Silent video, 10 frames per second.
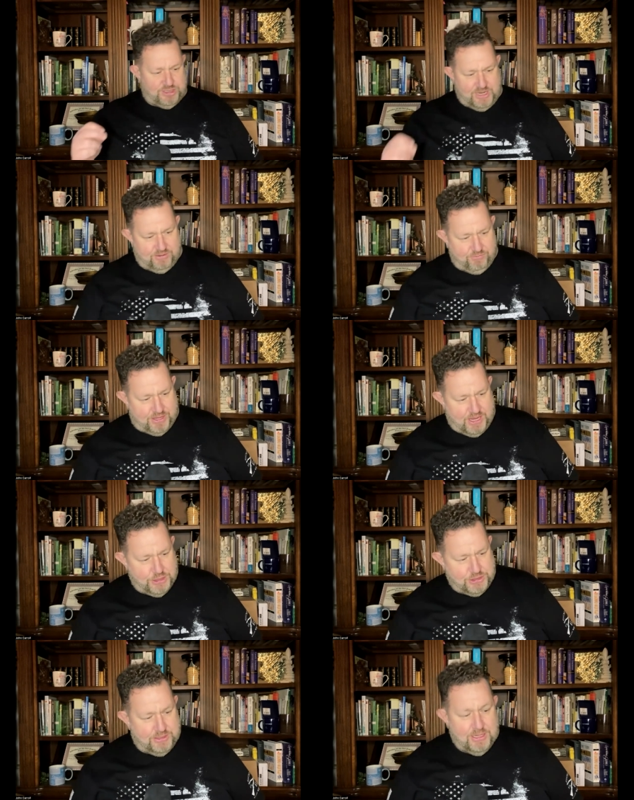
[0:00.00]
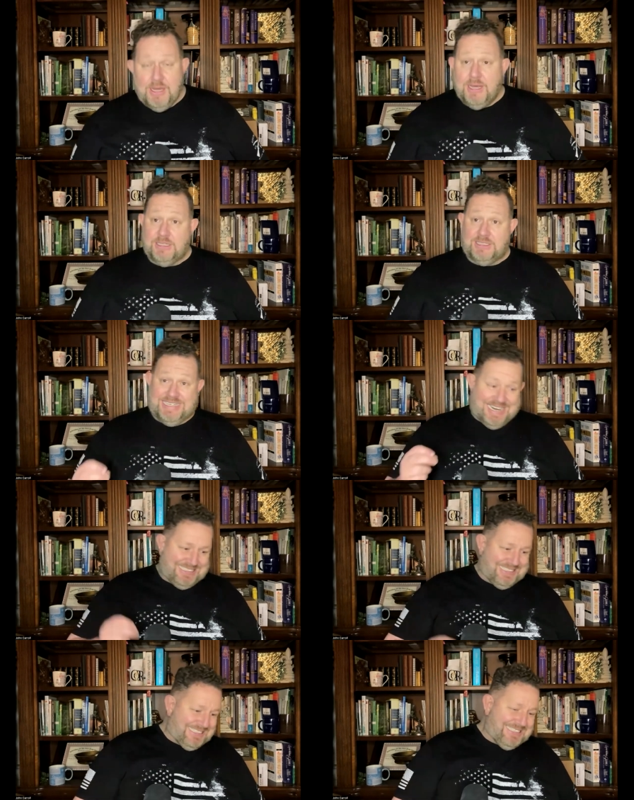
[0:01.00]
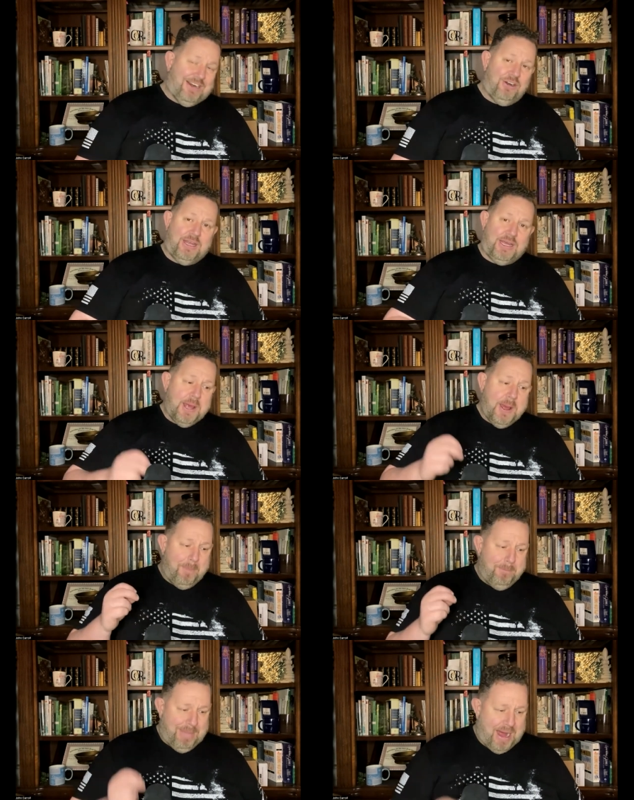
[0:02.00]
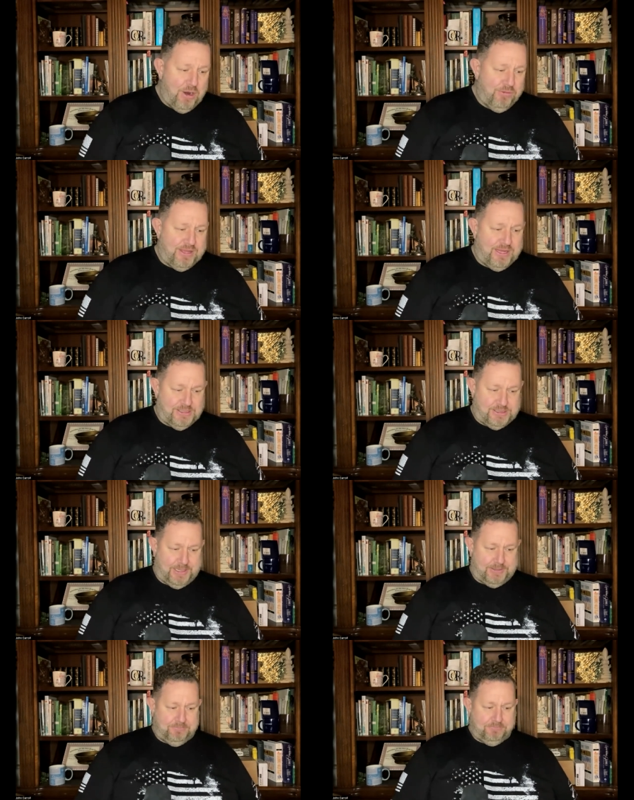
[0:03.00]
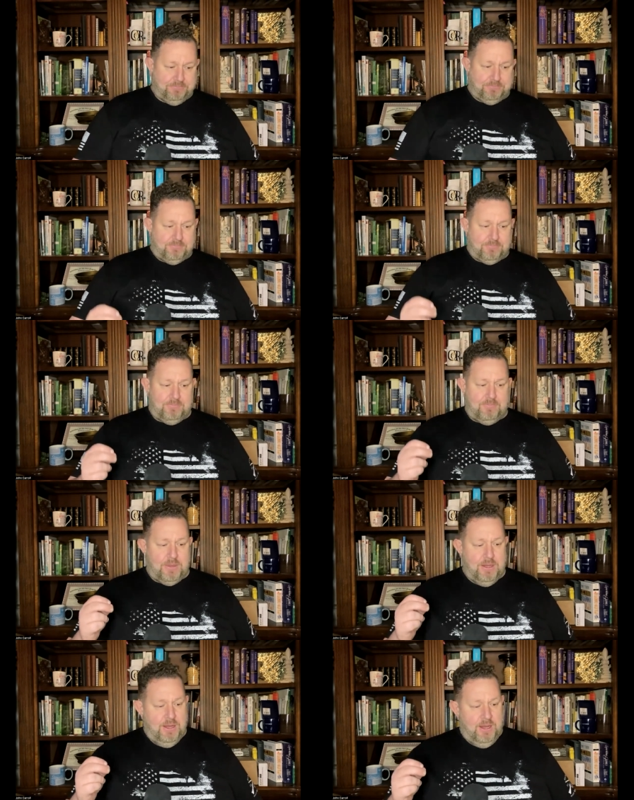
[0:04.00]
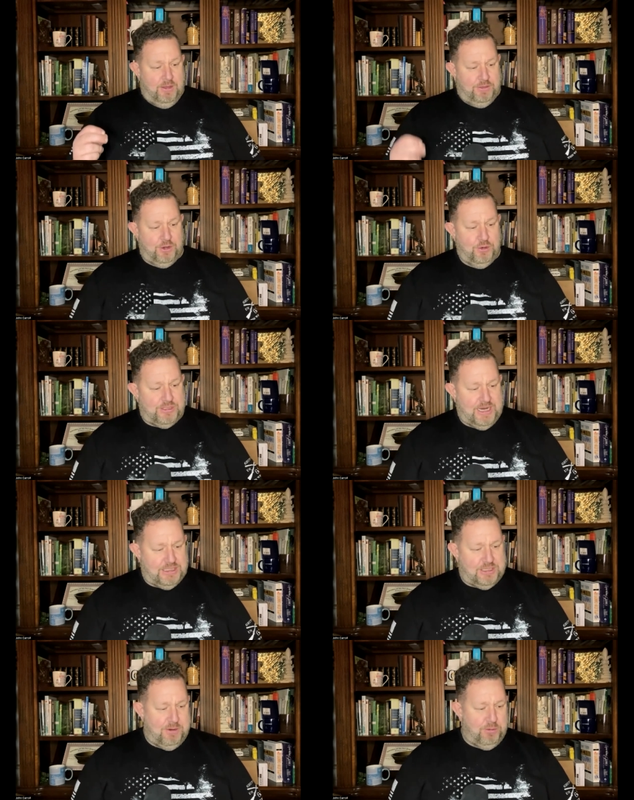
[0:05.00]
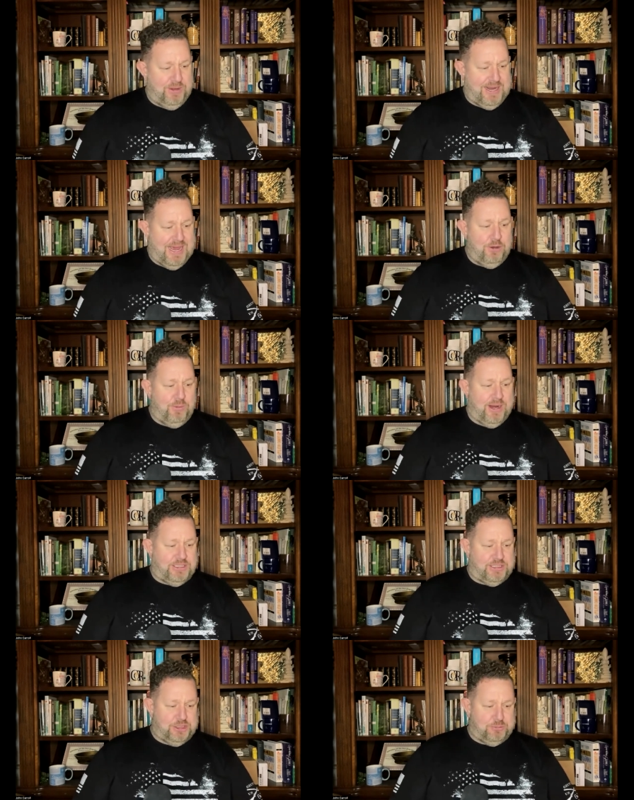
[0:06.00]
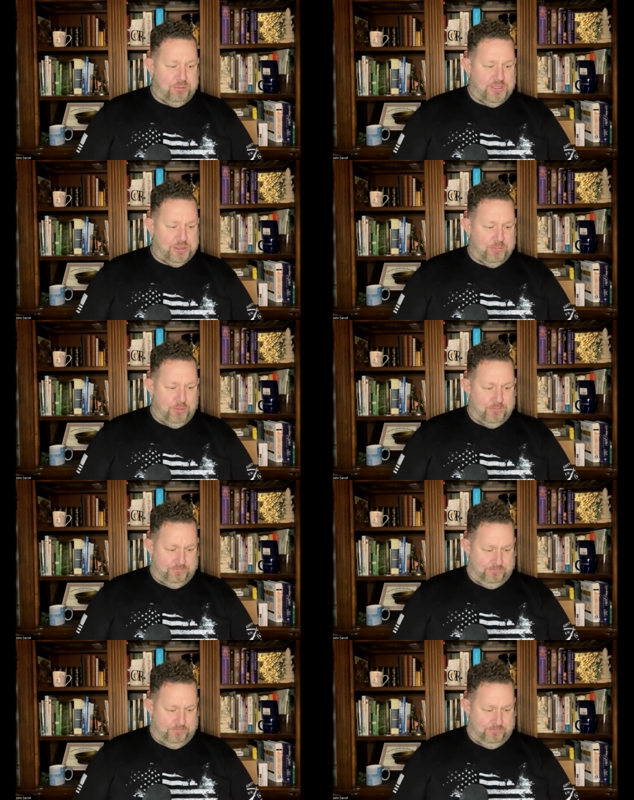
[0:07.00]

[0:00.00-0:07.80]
sanctification is necessarily monotheistic. The New Testament reiterates this principle.